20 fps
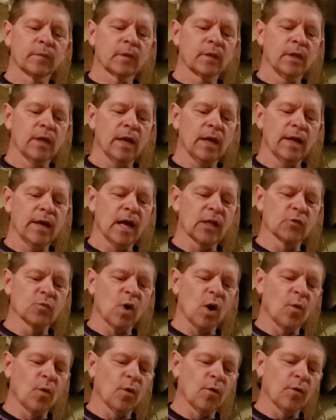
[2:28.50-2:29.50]
And that's
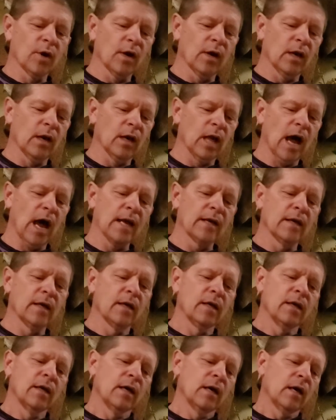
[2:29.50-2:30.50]
why we're running a light.
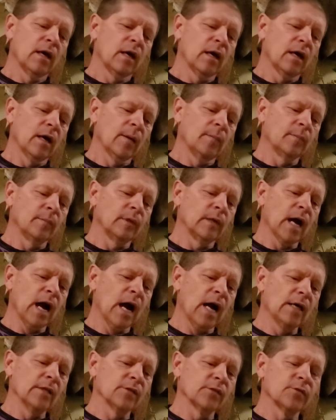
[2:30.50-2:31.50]

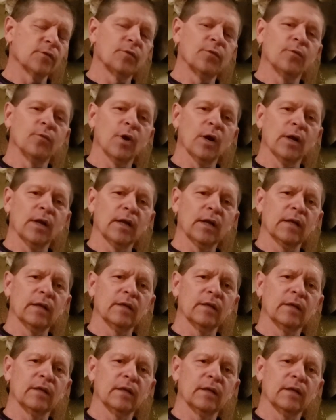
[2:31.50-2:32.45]
Guys running